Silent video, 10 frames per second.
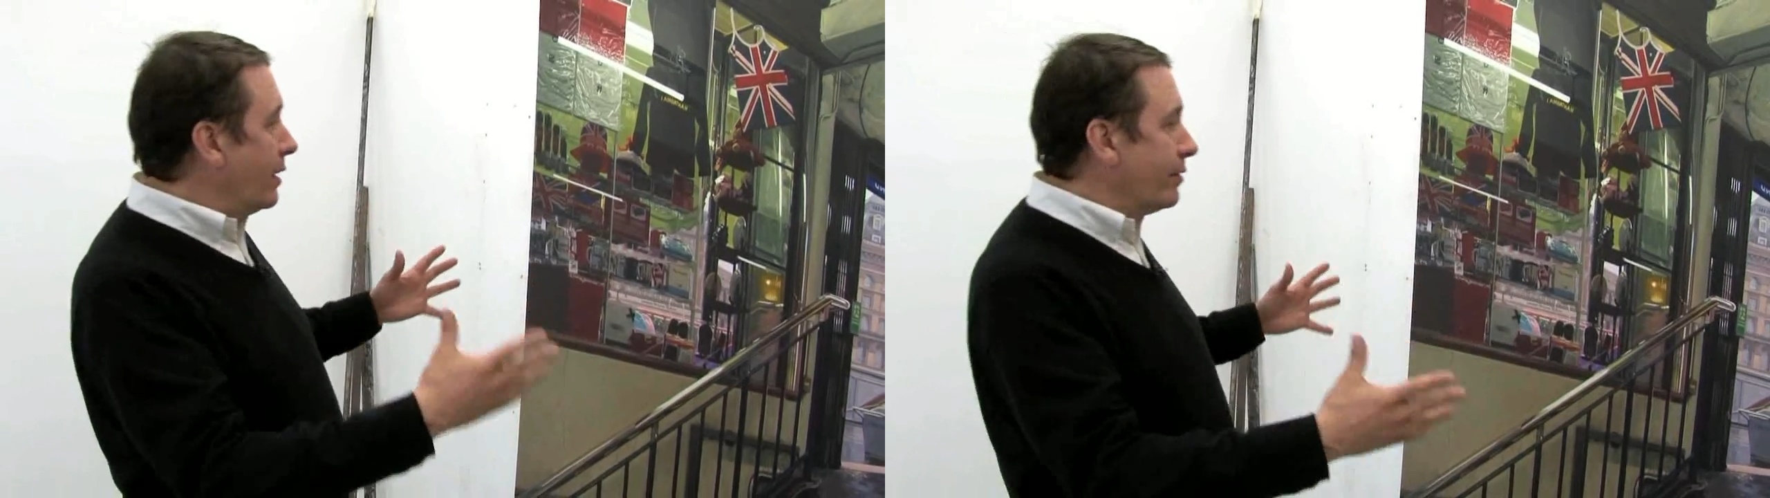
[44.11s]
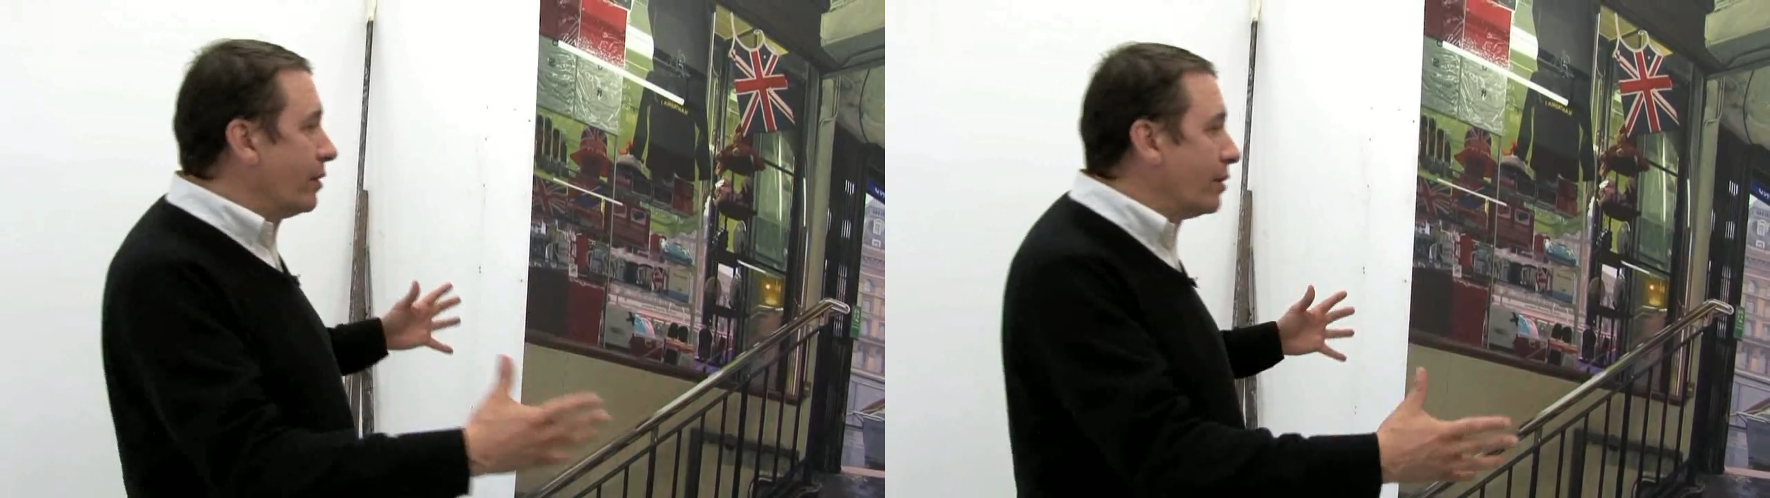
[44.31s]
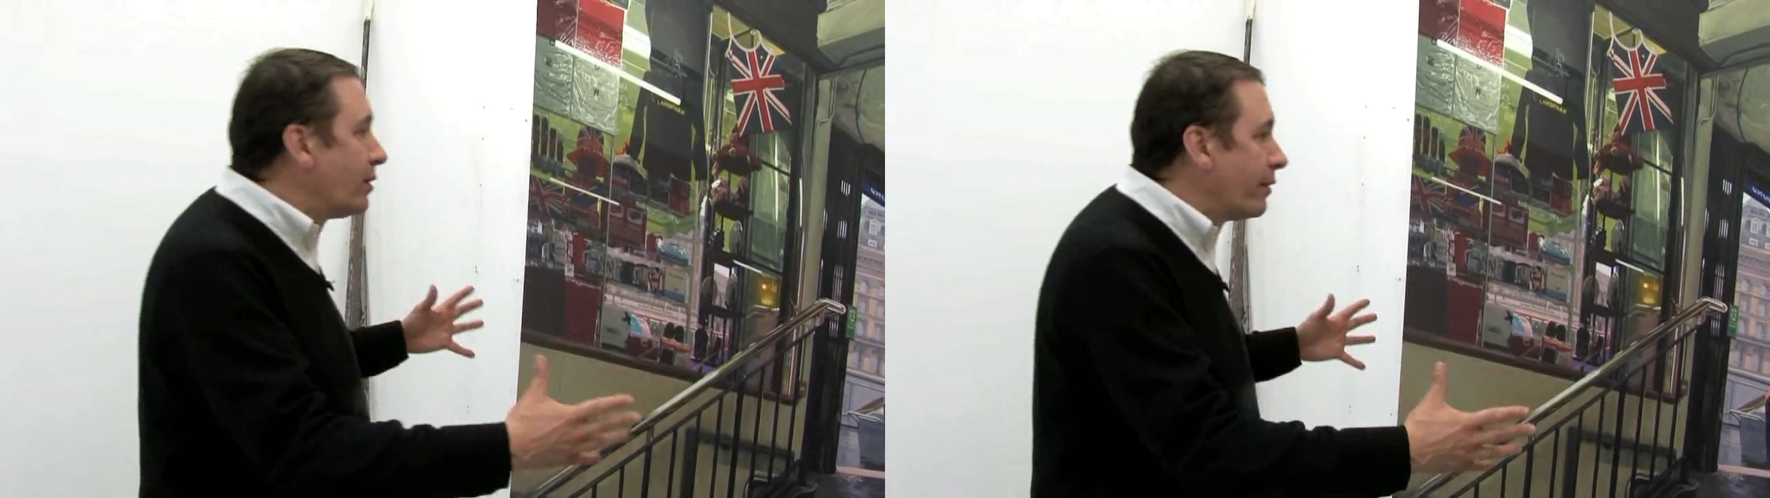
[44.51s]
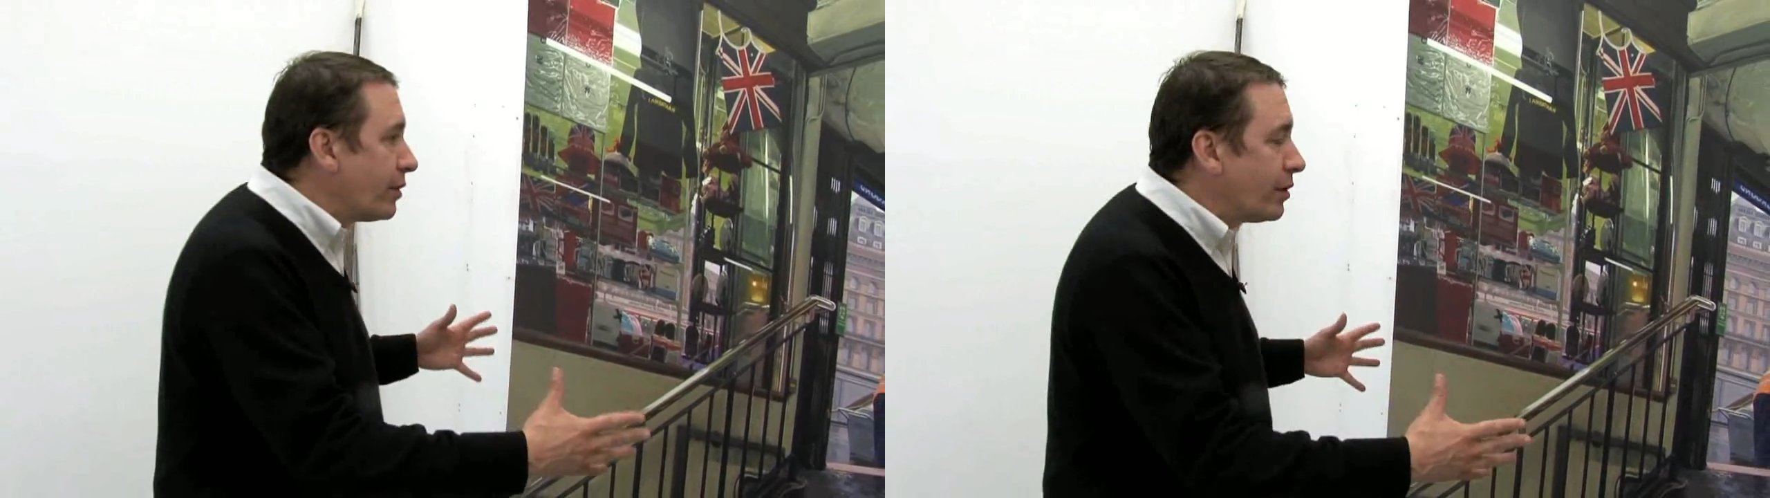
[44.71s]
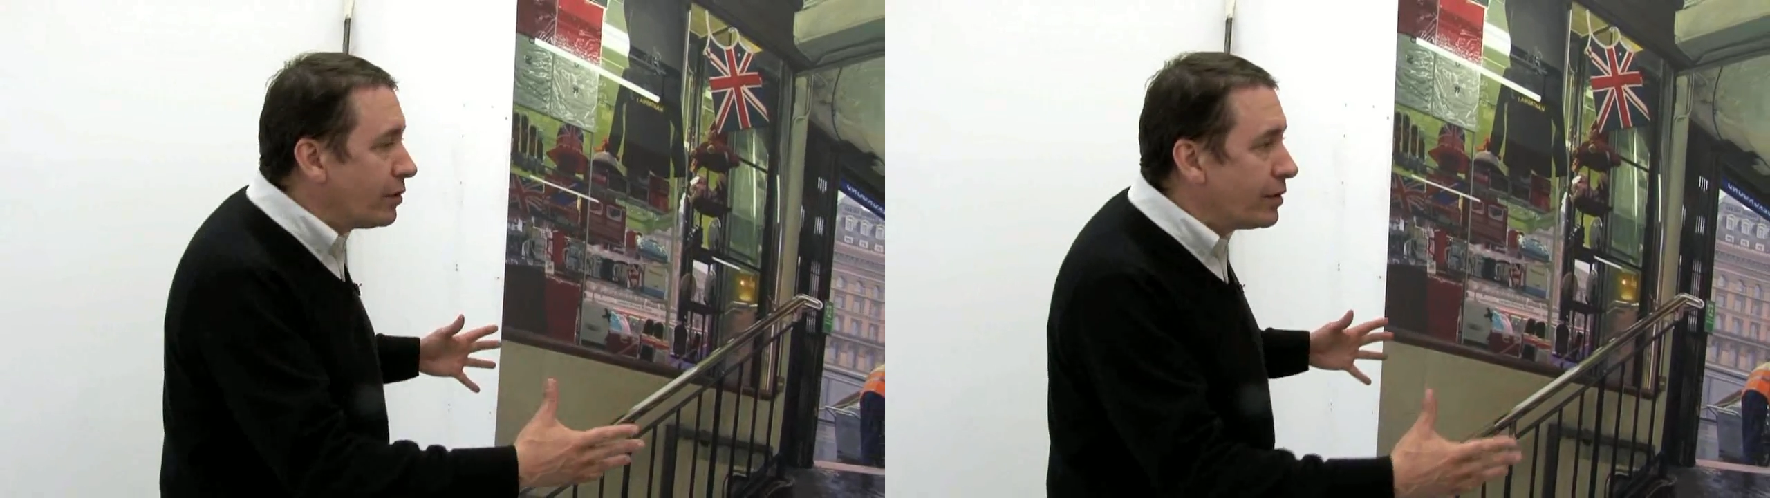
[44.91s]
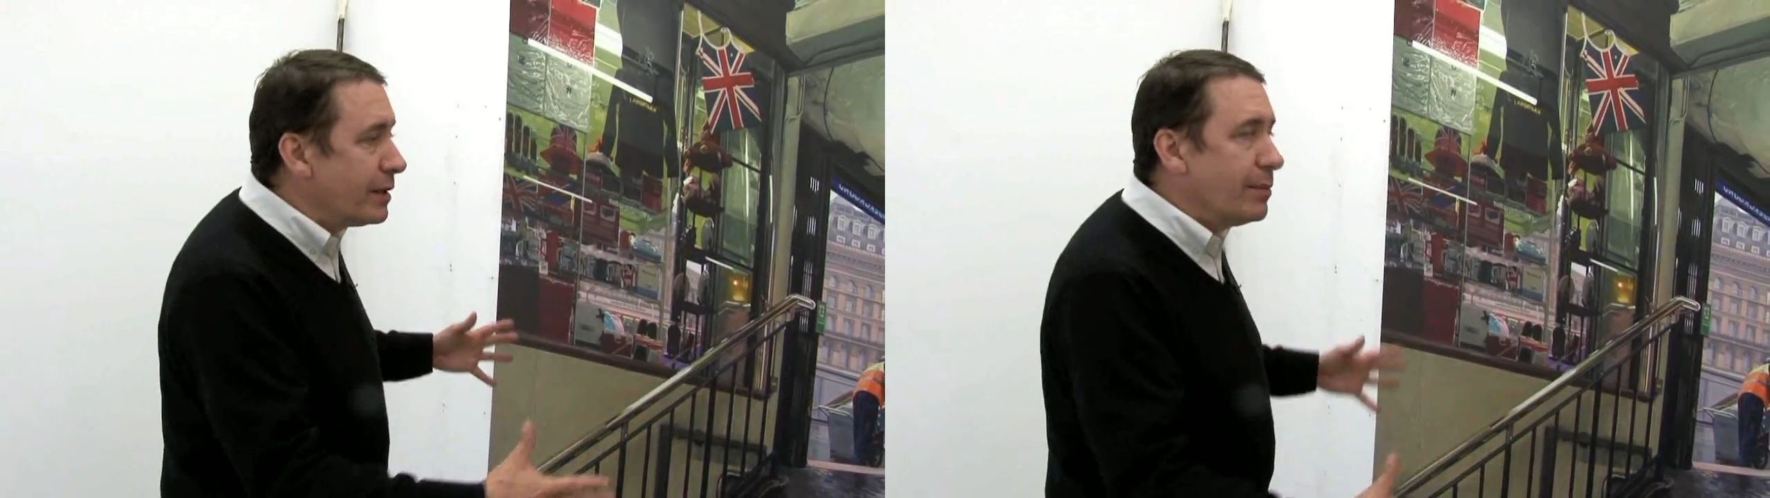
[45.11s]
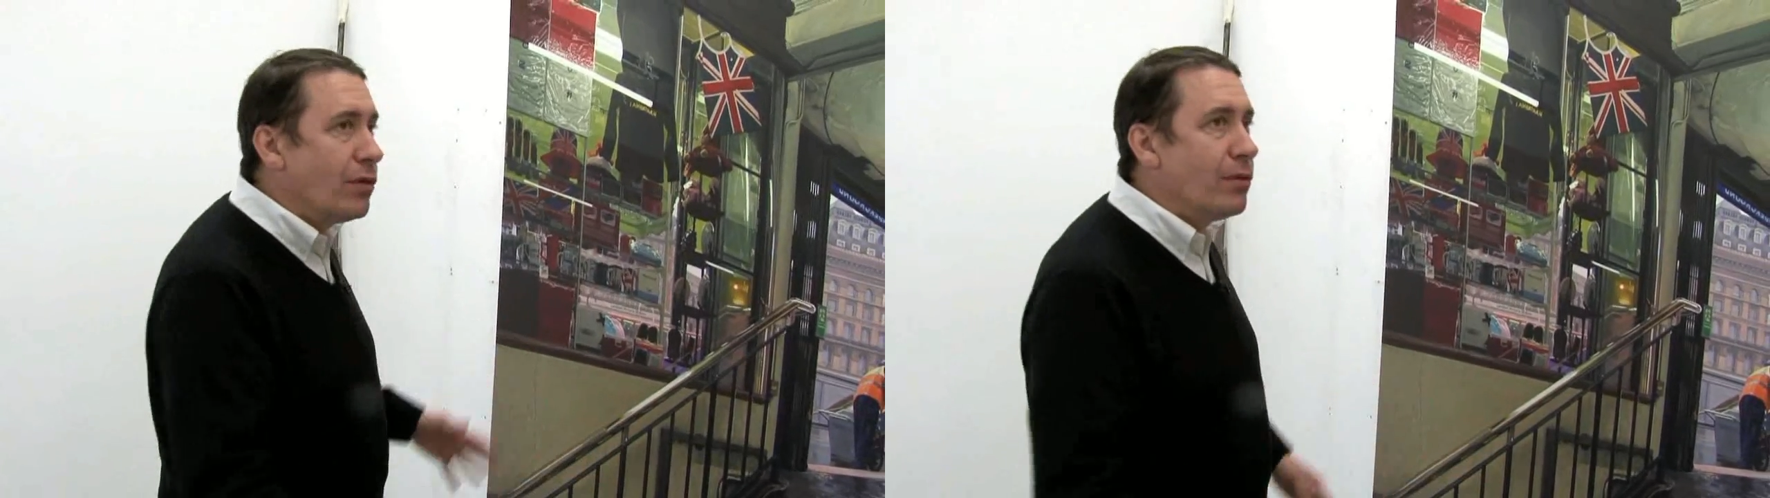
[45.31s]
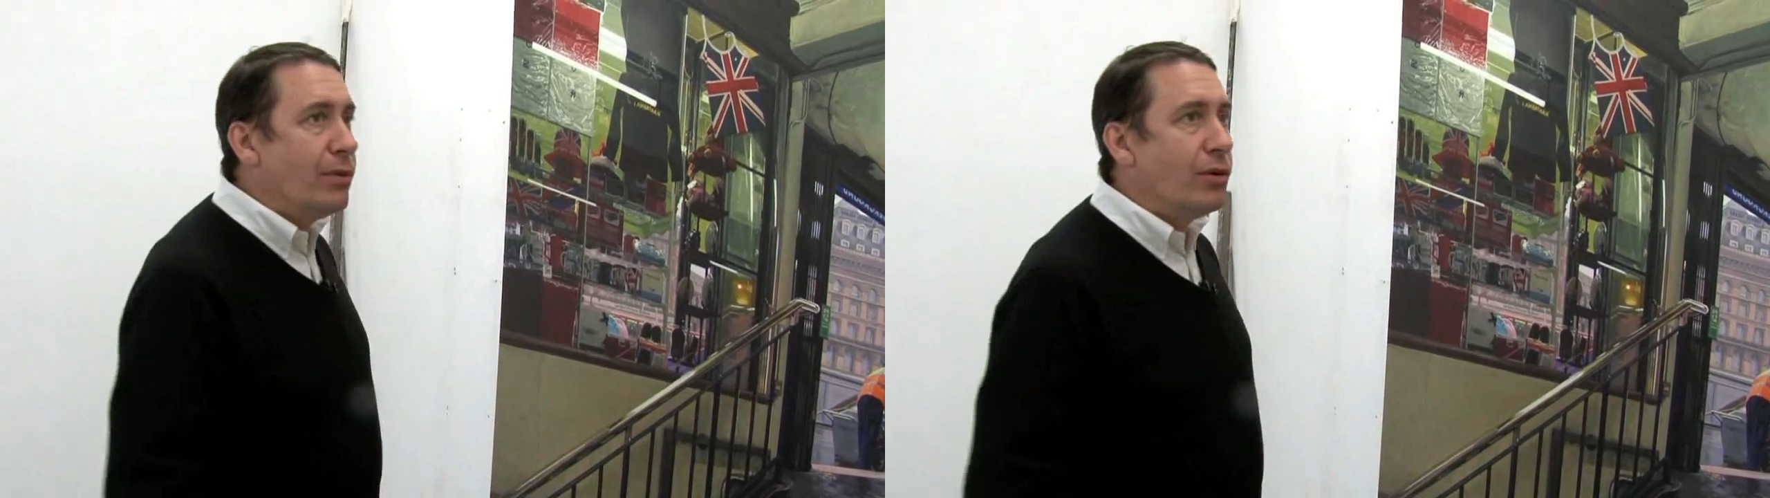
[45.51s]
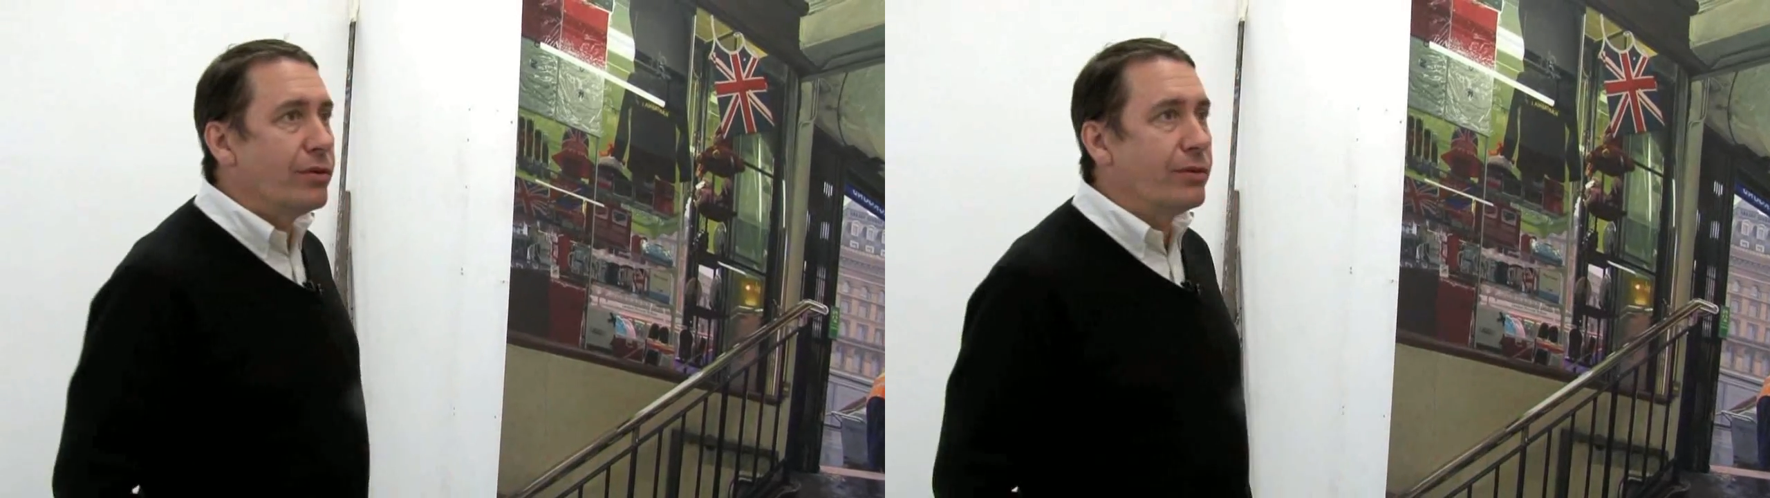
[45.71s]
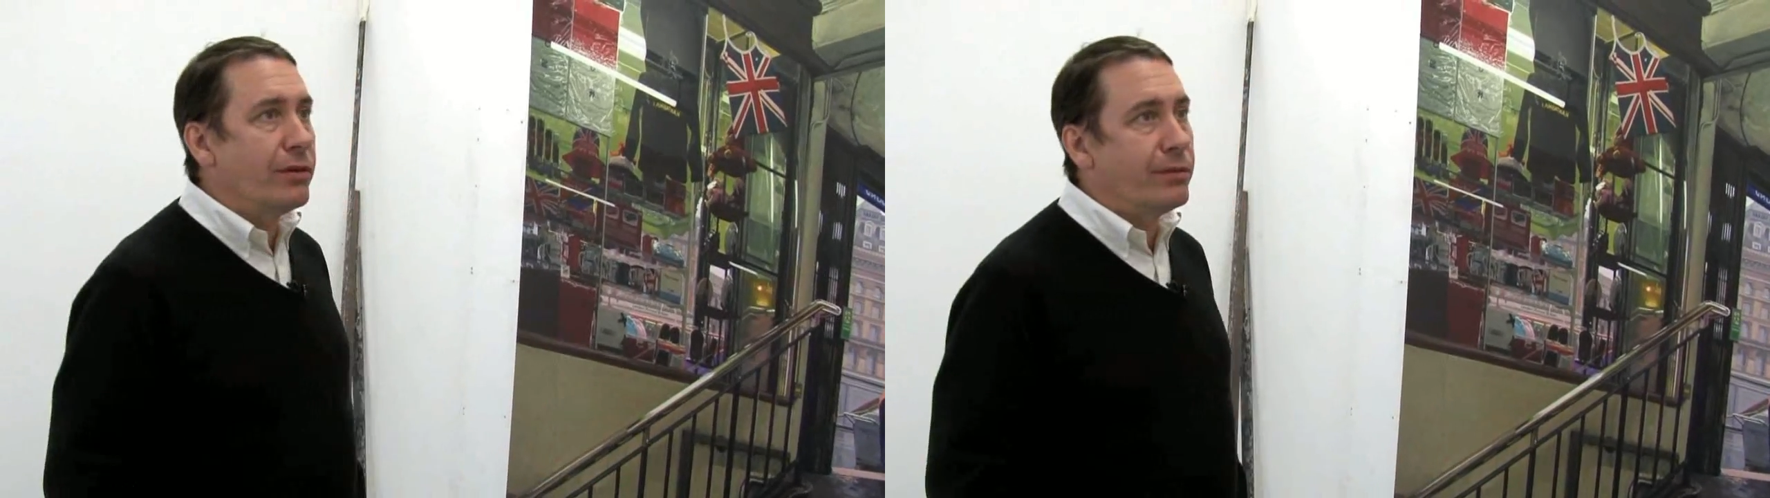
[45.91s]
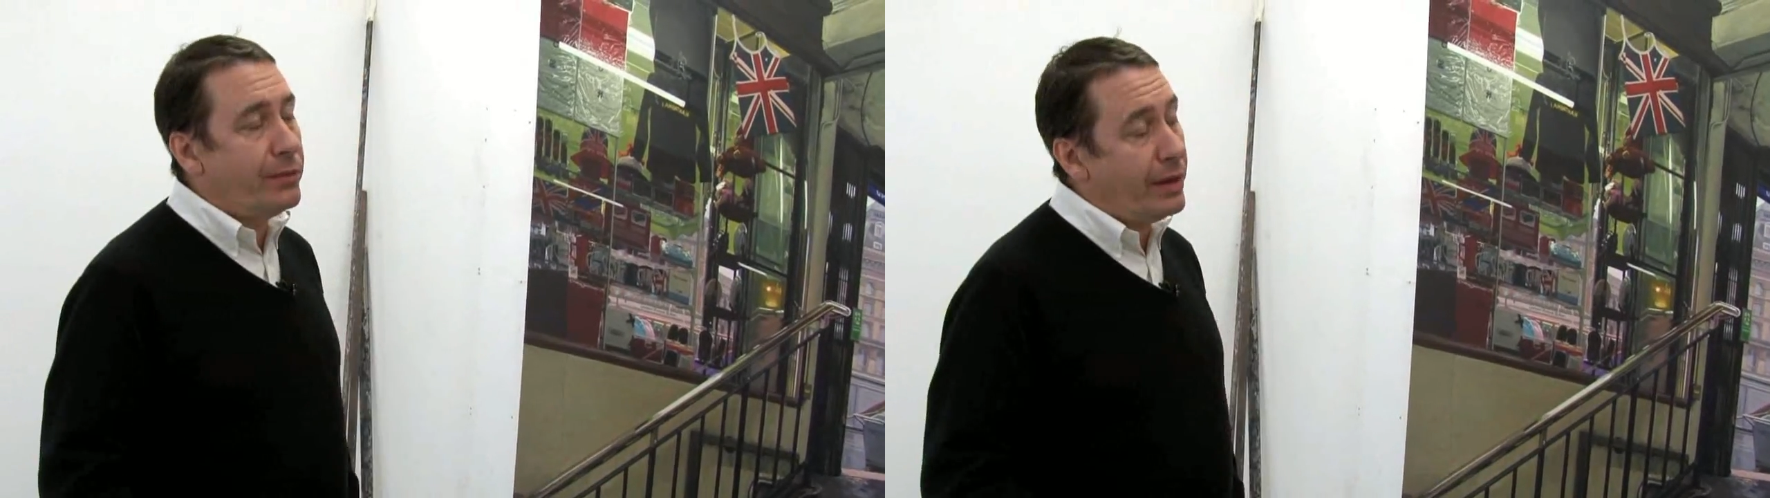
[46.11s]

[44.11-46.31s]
I've got to look at it more and more, you know.